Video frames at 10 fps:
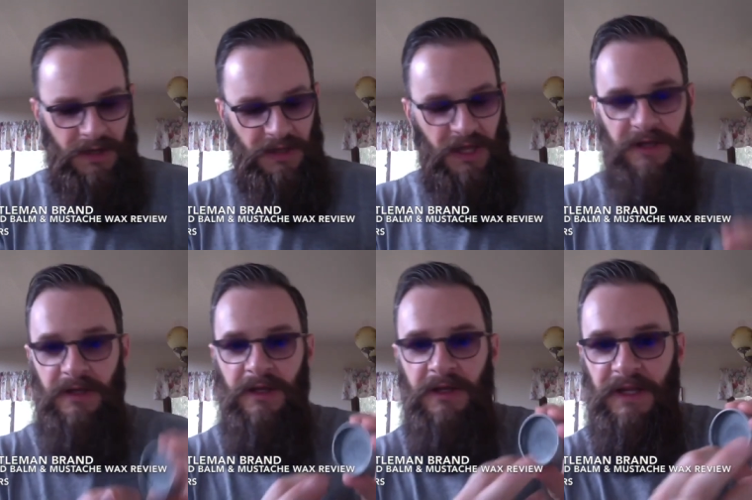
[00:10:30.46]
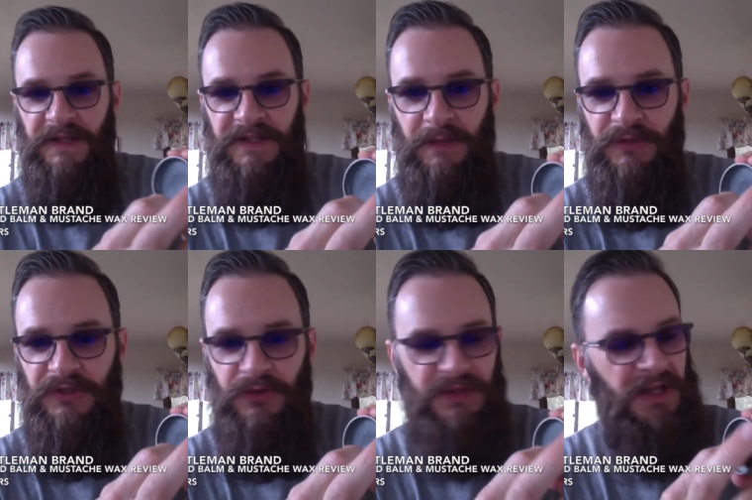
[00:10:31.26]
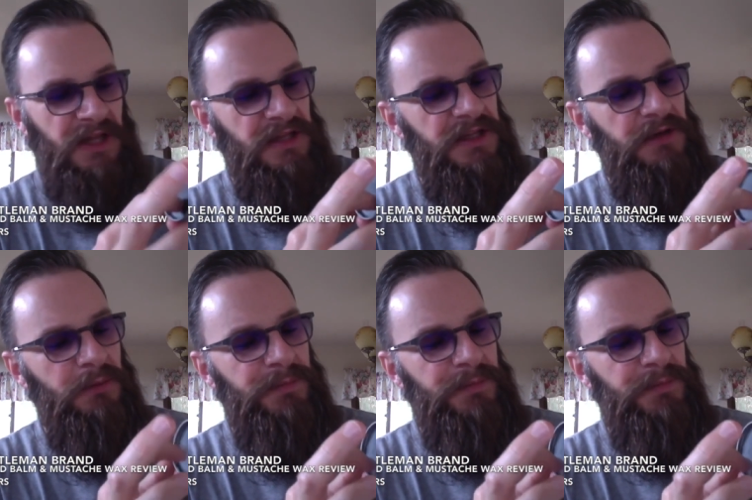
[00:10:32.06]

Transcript: Again, like I said, I'm just using a little